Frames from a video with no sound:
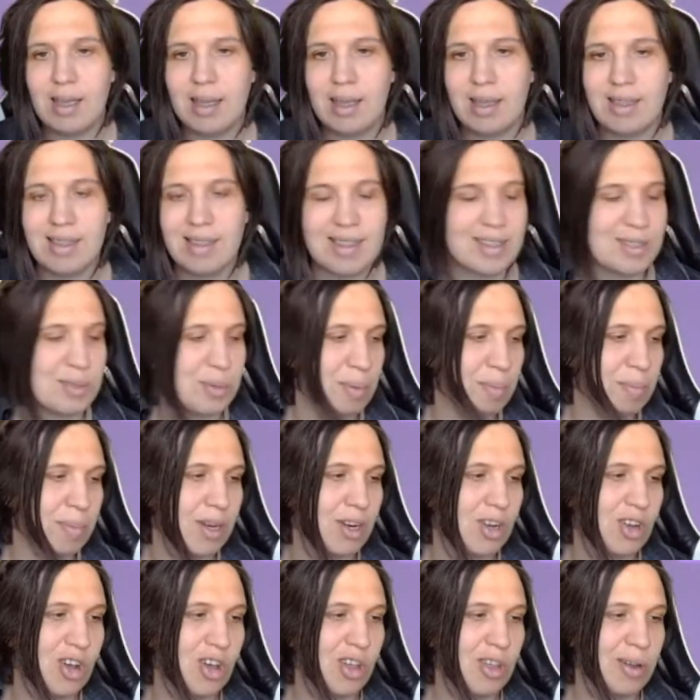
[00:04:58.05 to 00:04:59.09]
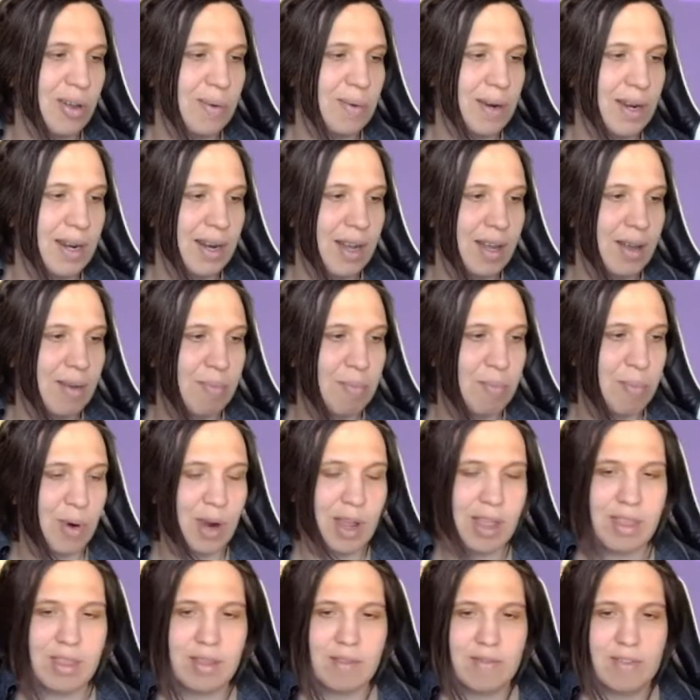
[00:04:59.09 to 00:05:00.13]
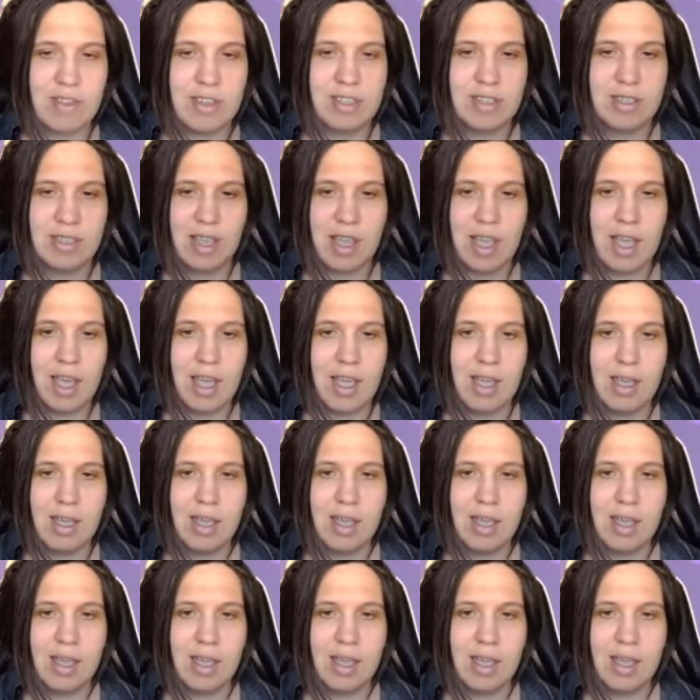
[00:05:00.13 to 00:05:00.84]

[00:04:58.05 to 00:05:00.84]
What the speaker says: I think that's what I'm going to call it right now. Breath of the sky.